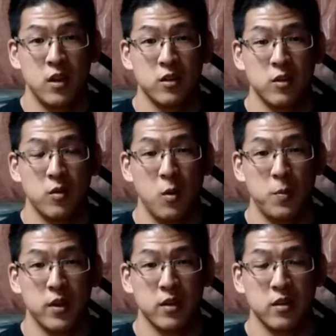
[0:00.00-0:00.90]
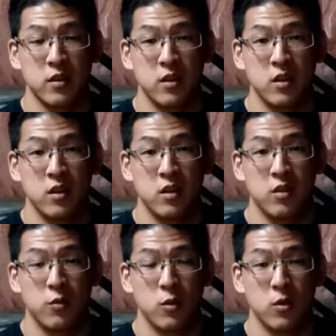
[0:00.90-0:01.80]
and I'm hoping
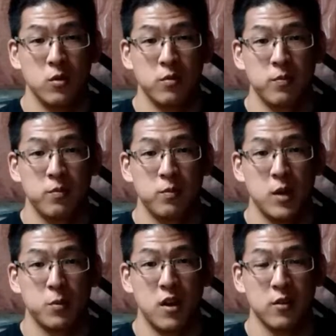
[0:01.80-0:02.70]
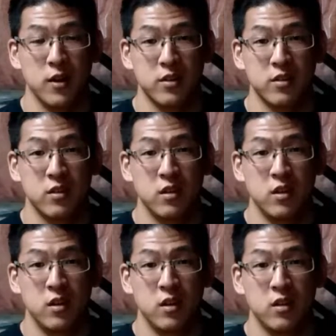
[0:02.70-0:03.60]
through my progress
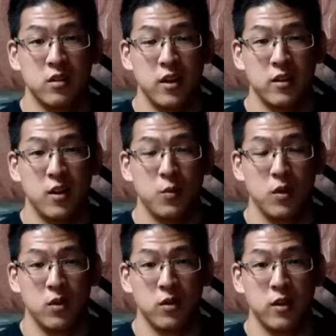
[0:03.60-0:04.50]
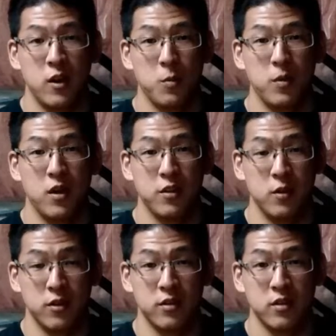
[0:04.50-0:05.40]
that I will help
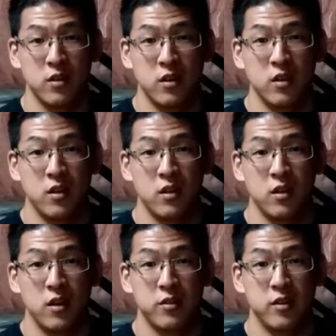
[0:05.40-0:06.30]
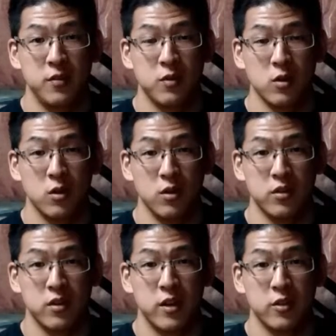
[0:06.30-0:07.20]
others achieve their
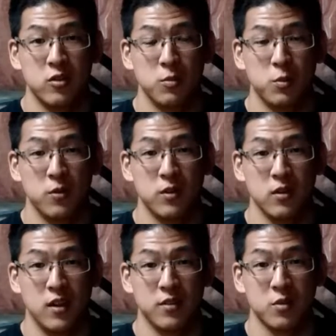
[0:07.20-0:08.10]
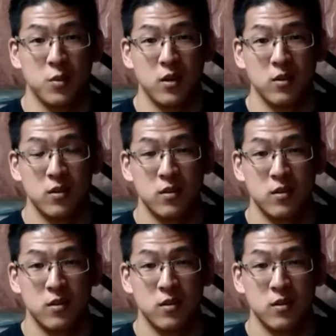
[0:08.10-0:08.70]
goals and to improve their lives as well.